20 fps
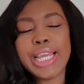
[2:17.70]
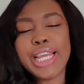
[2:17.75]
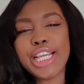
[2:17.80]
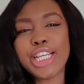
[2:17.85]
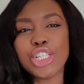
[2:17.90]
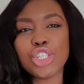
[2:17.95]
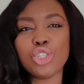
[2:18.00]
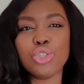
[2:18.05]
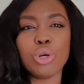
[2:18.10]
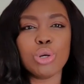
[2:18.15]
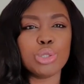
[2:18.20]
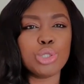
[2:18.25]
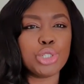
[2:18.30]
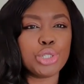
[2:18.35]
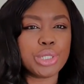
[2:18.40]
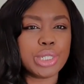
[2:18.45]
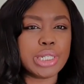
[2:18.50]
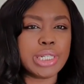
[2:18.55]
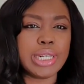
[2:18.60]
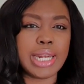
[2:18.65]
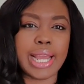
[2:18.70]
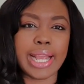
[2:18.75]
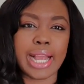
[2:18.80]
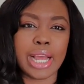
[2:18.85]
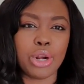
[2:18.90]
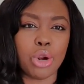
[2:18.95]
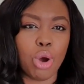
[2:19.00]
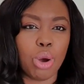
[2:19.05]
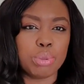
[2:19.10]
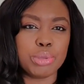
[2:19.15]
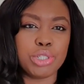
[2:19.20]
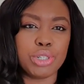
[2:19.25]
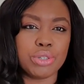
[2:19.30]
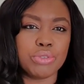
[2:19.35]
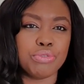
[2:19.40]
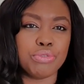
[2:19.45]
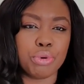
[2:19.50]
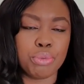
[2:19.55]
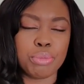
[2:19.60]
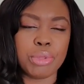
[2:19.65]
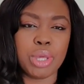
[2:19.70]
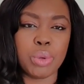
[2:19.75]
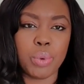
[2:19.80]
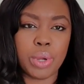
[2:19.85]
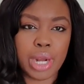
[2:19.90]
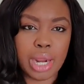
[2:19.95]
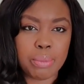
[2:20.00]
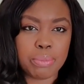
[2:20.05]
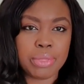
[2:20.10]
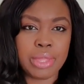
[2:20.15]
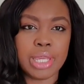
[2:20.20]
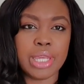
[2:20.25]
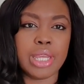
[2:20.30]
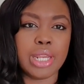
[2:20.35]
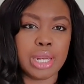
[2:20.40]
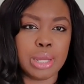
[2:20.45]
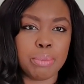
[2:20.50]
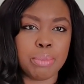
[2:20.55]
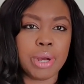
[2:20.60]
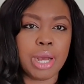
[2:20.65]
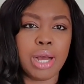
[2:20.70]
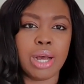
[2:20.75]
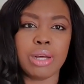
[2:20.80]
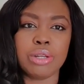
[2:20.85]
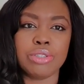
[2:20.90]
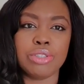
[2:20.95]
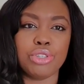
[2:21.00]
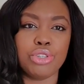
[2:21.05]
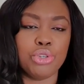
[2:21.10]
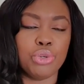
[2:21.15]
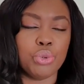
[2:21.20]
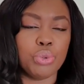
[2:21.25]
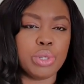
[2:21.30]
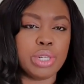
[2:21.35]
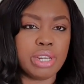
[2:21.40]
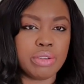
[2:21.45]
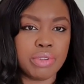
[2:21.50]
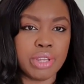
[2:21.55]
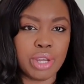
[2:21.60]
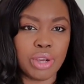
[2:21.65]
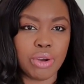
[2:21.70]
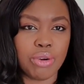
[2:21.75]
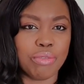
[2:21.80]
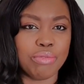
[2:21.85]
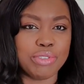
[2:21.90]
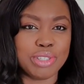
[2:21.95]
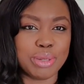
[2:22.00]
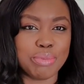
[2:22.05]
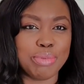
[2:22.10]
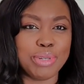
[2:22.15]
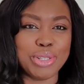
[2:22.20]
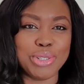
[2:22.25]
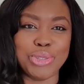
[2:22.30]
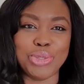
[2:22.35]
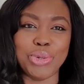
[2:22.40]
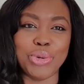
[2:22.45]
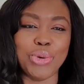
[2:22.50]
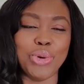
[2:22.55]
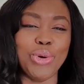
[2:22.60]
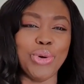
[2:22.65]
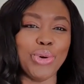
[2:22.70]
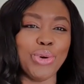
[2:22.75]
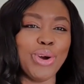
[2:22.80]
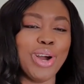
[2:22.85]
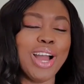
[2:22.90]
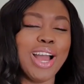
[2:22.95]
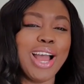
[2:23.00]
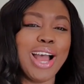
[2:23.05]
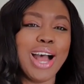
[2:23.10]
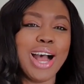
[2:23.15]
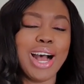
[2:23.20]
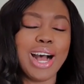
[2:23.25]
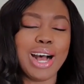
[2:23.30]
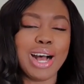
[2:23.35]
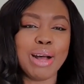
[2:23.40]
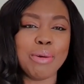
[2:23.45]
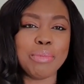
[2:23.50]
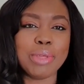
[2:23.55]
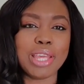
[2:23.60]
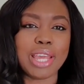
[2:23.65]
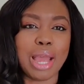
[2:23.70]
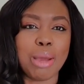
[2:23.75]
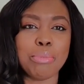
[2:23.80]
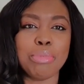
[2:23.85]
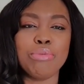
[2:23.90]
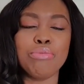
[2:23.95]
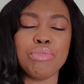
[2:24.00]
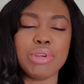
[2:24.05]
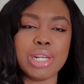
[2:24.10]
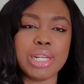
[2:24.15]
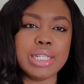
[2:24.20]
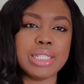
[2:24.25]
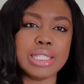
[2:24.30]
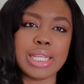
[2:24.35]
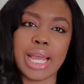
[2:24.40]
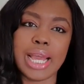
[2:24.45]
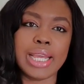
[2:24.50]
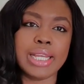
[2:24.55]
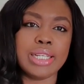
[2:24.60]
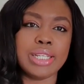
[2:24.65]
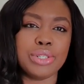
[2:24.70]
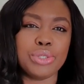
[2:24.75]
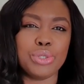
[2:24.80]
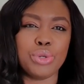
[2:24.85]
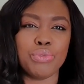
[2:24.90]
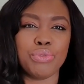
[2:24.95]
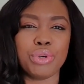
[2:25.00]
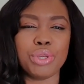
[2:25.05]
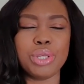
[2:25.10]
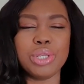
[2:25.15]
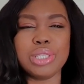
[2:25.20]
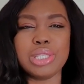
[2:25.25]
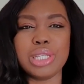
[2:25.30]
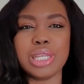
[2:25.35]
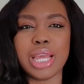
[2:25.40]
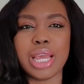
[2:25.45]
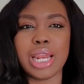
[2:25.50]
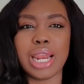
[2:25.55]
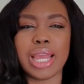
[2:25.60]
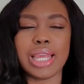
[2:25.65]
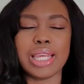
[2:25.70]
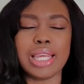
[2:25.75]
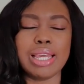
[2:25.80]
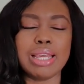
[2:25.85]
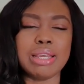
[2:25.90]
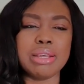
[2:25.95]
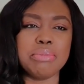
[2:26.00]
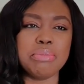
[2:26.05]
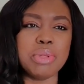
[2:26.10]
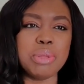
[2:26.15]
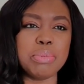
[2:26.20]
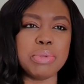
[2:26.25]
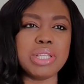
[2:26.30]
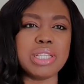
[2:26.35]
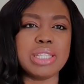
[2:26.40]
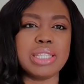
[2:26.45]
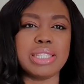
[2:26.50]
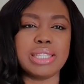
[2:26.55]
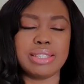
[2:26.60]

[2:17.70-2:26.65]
is not usually like an option for me when I'm thinking about living comfortably. So it can be really tiny. So for you to get like a maybe